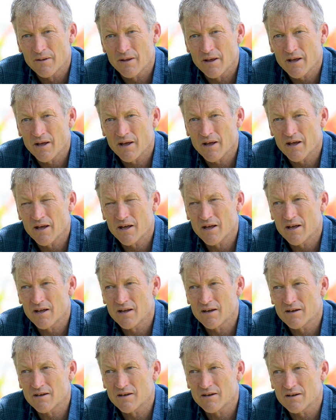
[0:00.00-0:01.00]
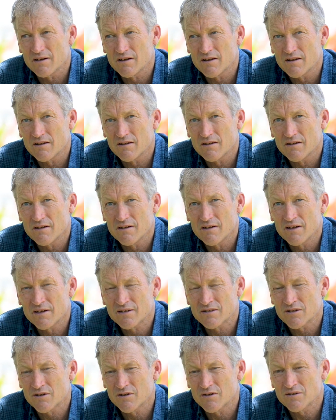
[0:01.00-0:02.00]
And
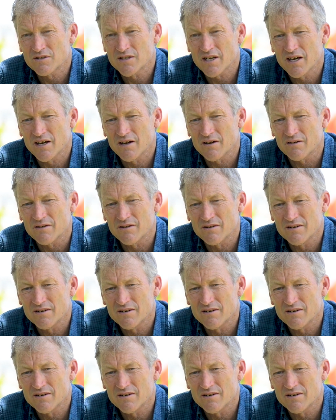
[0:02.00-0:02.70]
it turns out,